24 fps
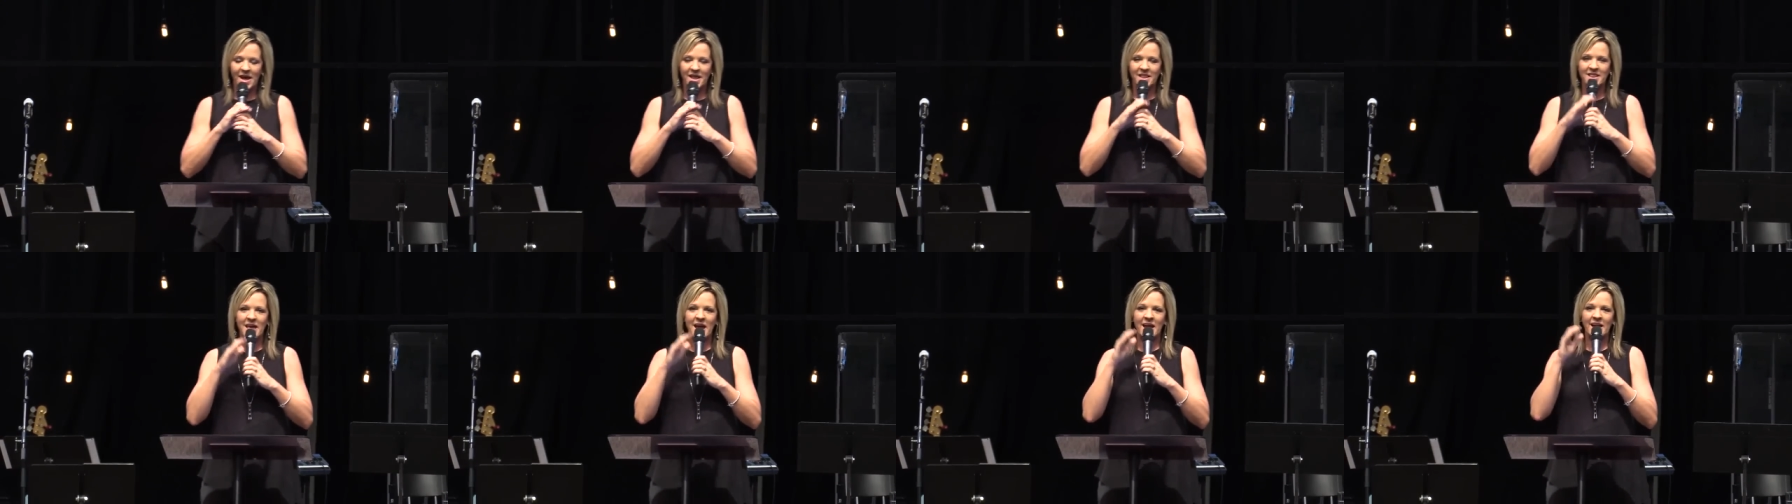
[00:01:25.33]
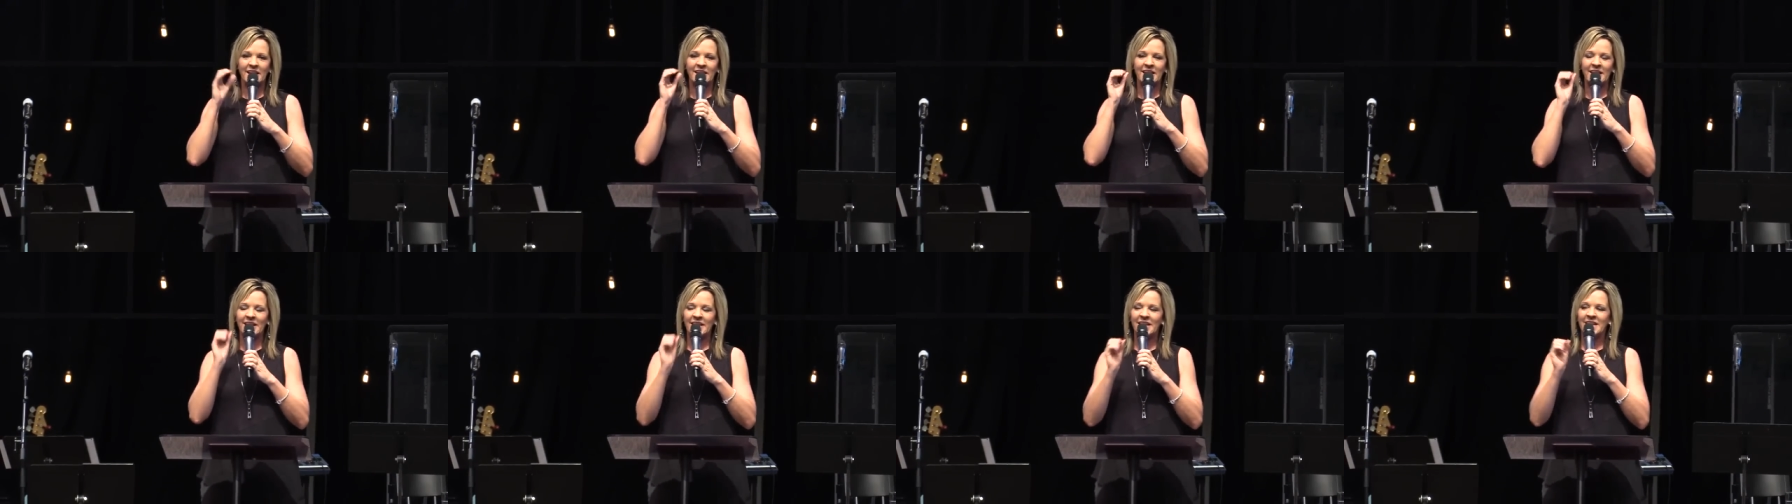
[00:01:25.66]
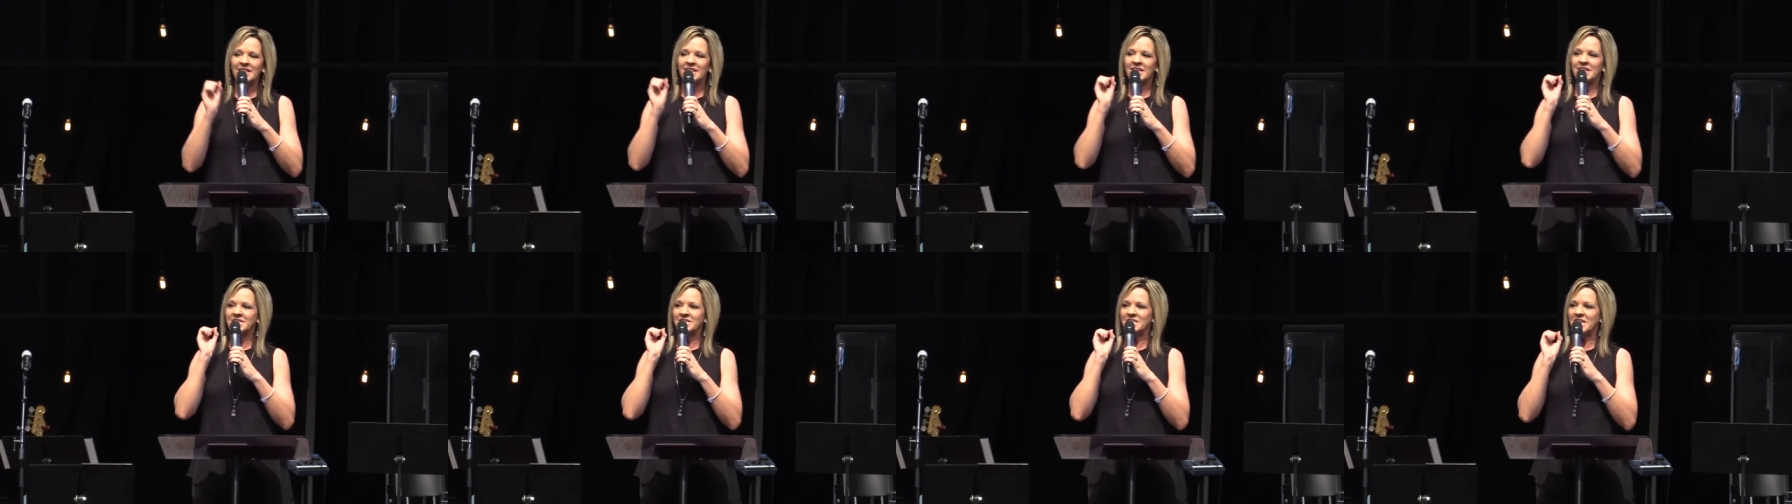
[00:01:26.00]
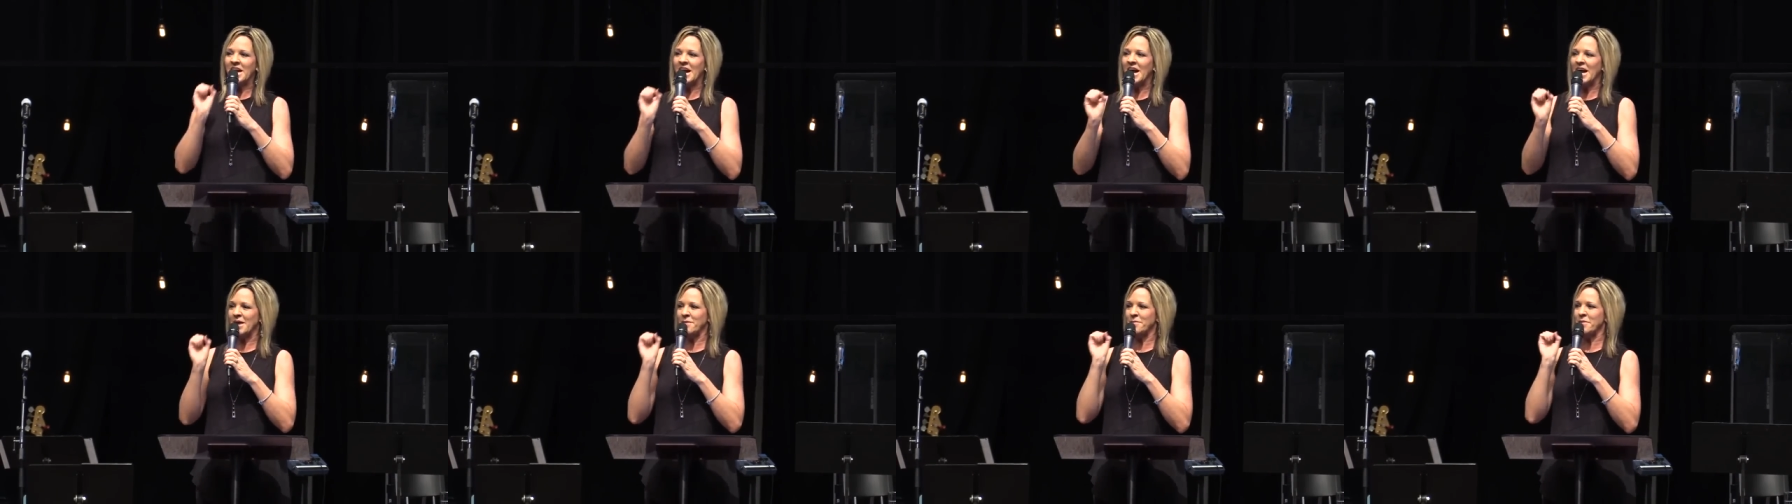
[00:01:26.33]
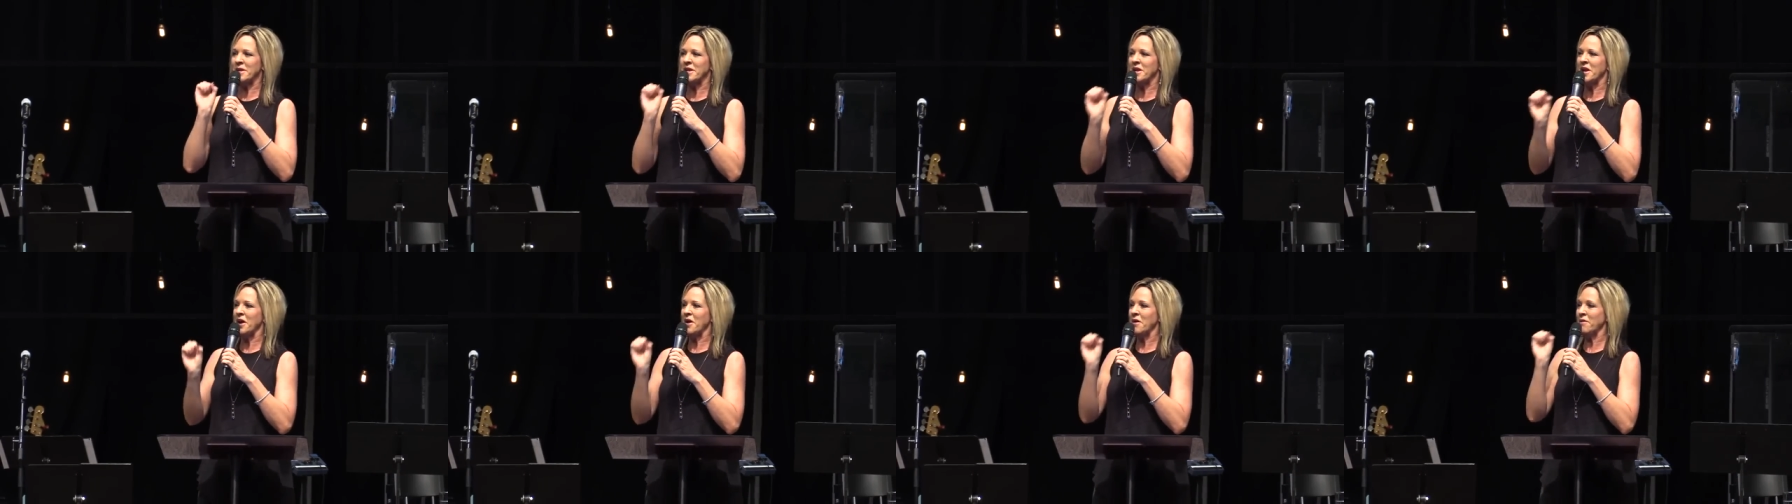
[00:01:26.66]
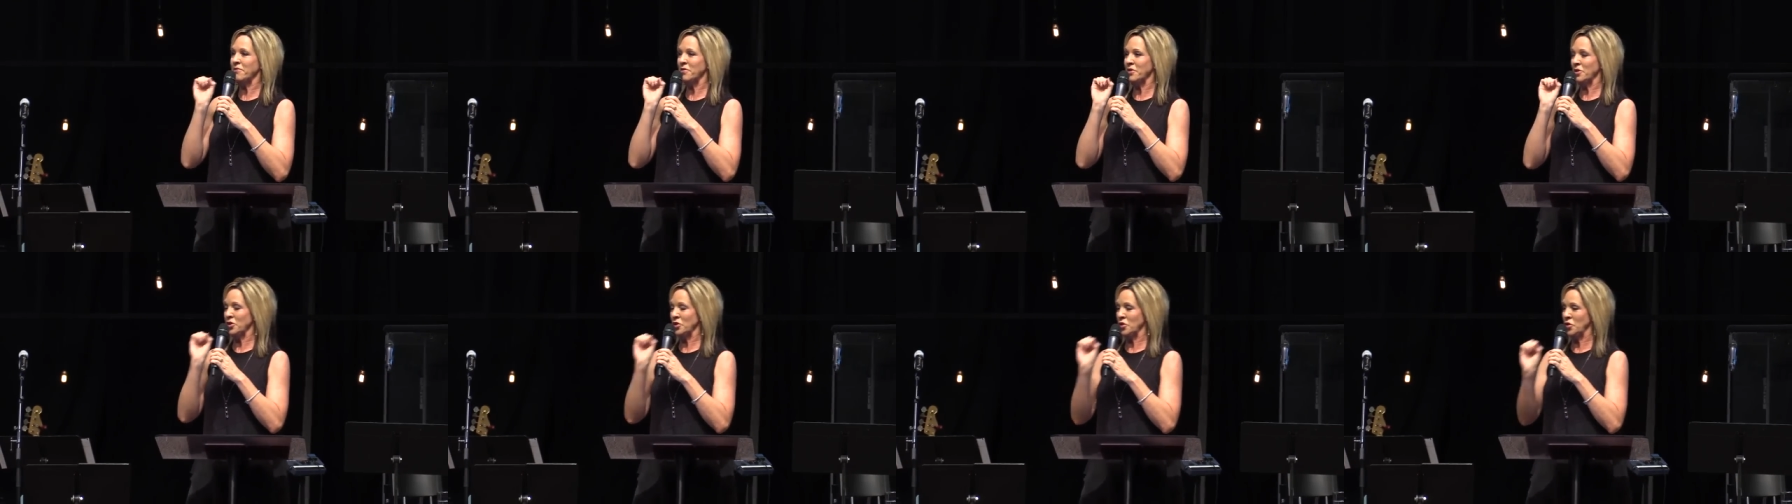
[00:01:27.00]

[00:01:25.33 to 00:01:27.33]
that getting the timing of the